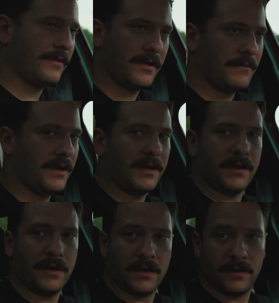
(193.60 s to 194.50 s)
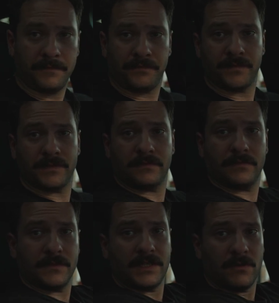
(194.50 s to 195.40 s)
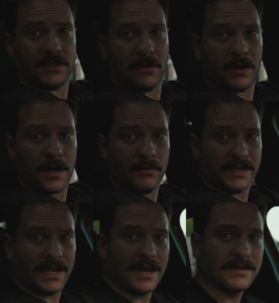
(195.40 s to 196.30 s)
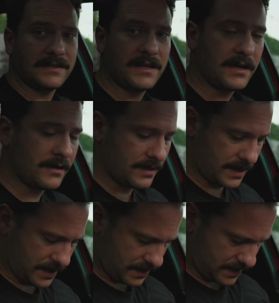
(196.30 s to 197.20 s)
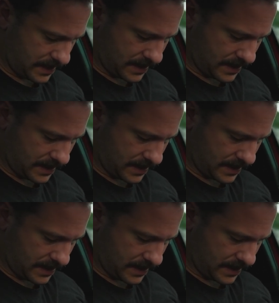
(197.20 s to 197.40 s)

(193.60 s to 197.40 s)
I'm gonna see what's going on with the guys in there, and